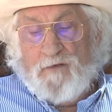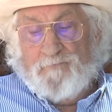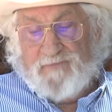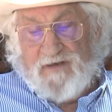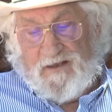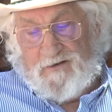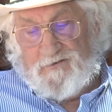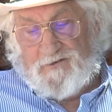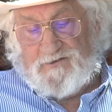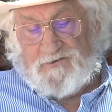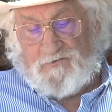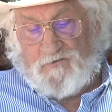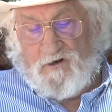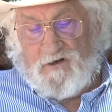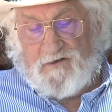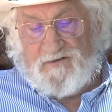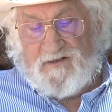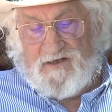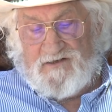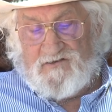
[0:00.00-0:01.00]
Peter
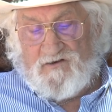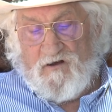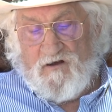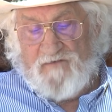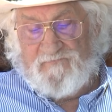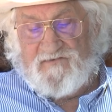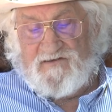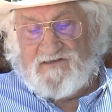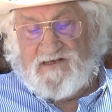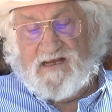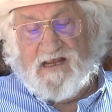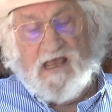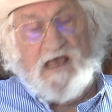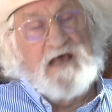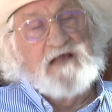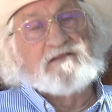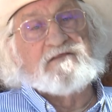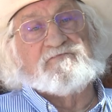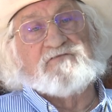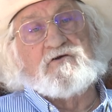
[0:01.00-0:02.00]
shrugged this off as he
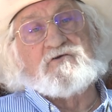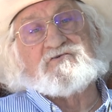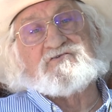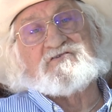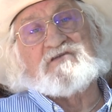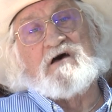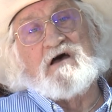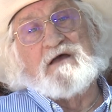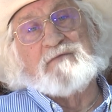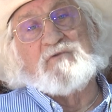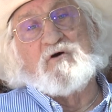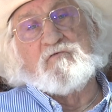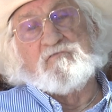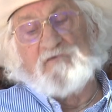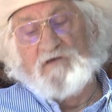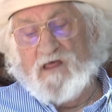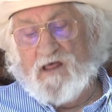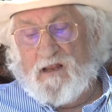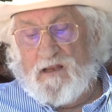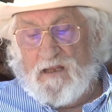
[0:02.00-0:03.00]
had the first time
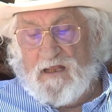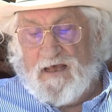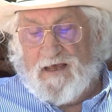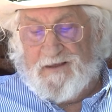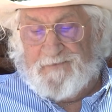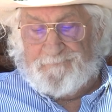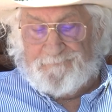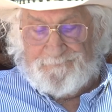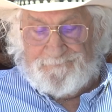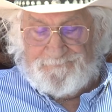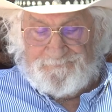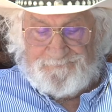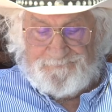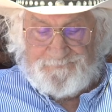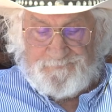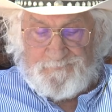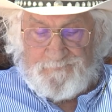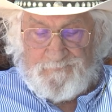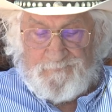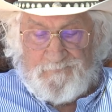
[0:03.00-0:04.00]
over in L.A.
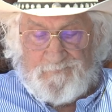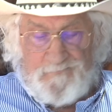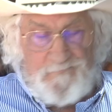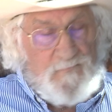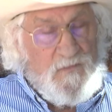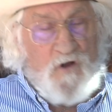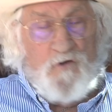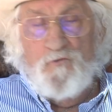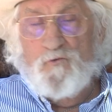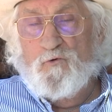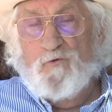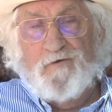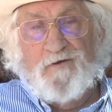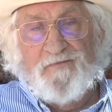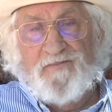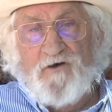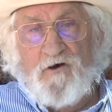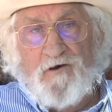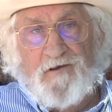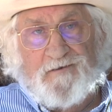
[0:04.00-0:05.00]
Who would
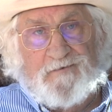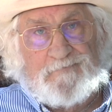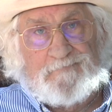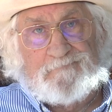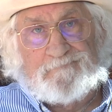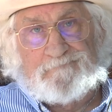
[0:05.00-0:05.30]
have thought?